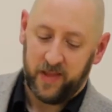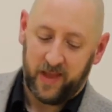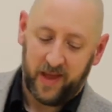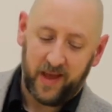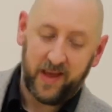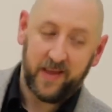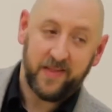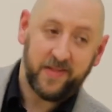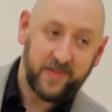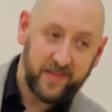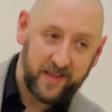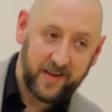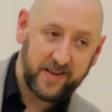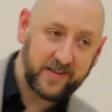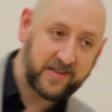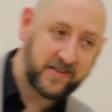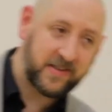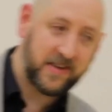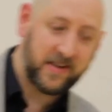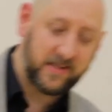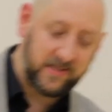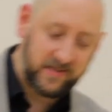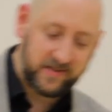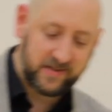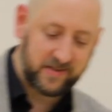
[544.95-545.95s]
In this
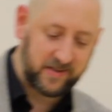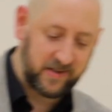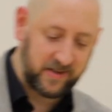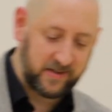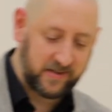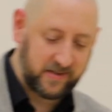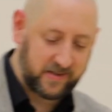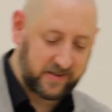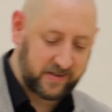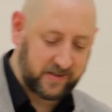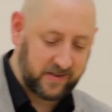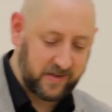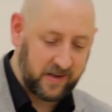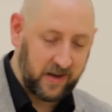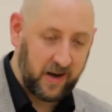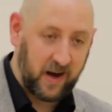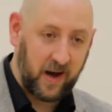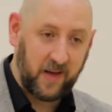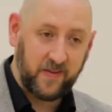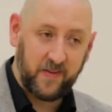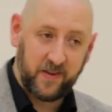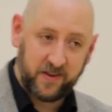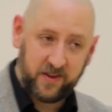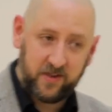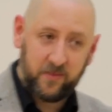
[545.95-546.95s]
instance,
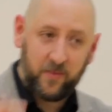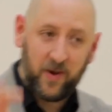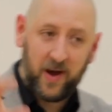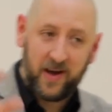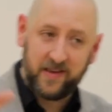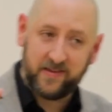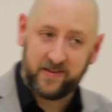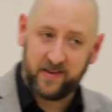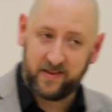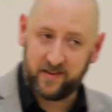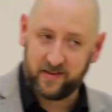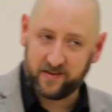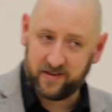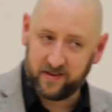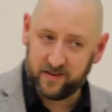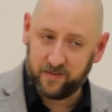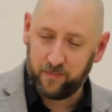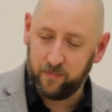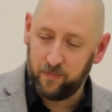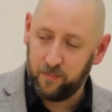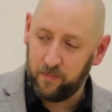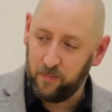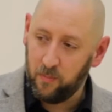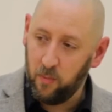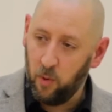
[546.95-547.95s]
and this is why I said this is
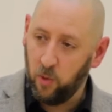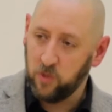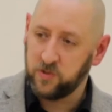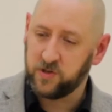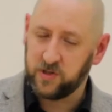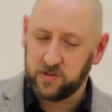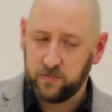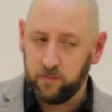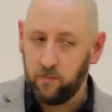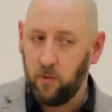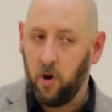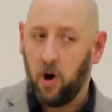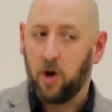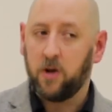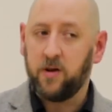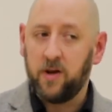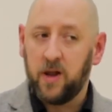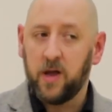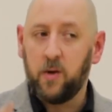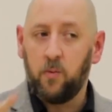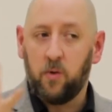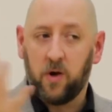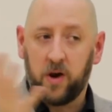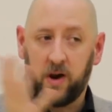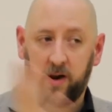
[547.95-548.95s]
Moses
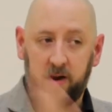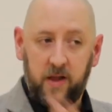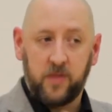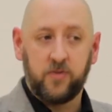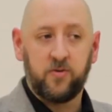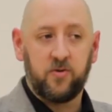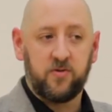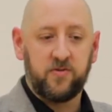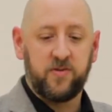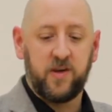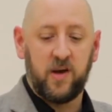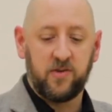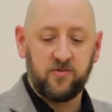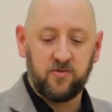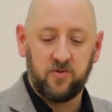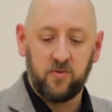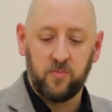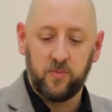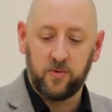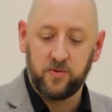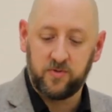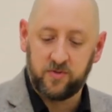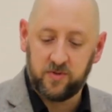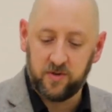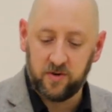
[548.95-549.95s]
modeling what an intercessor
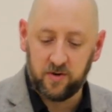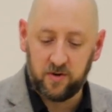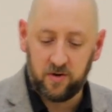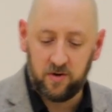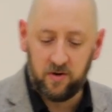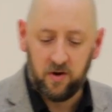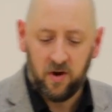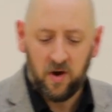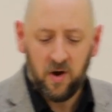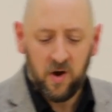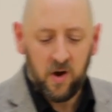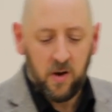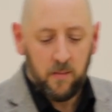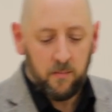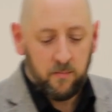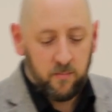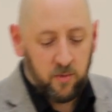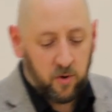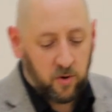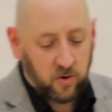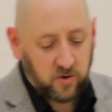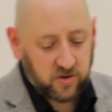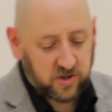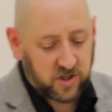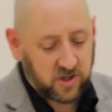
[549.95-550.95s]
would do,
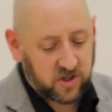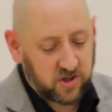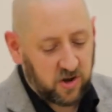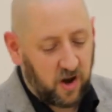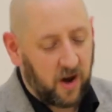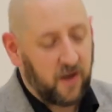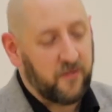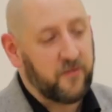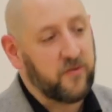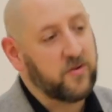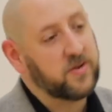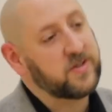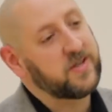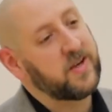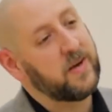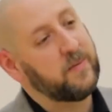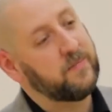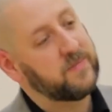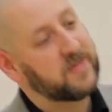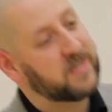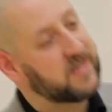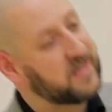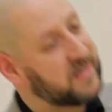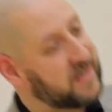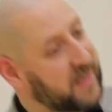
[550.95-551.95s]
Moses offers
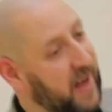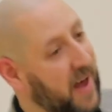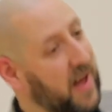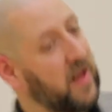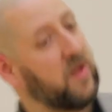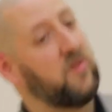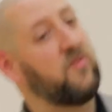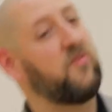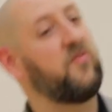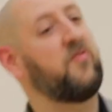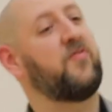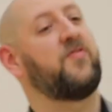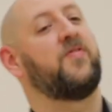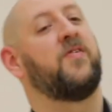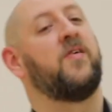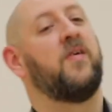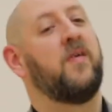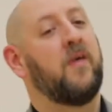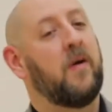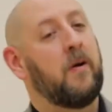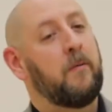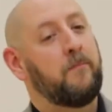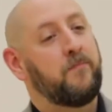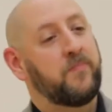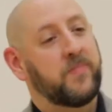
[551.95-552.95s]
himself
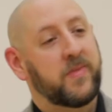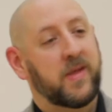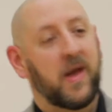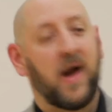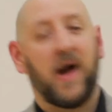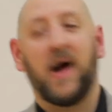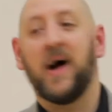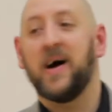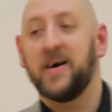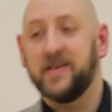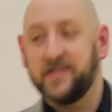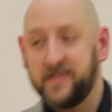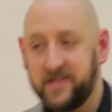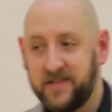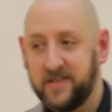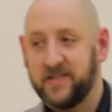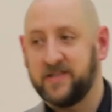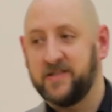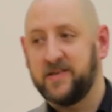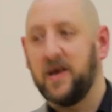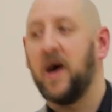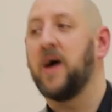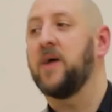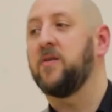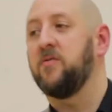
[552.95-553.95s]
as the
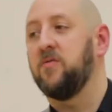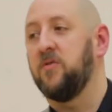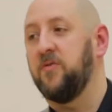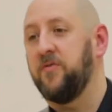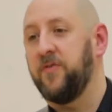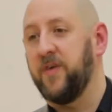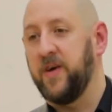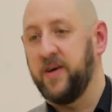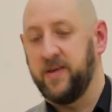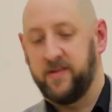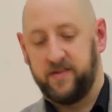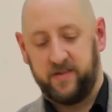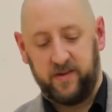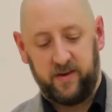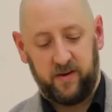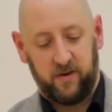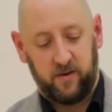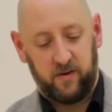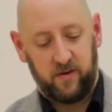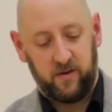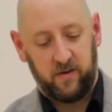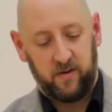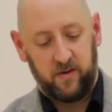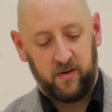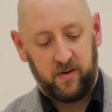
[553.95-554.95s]
sacrifice here.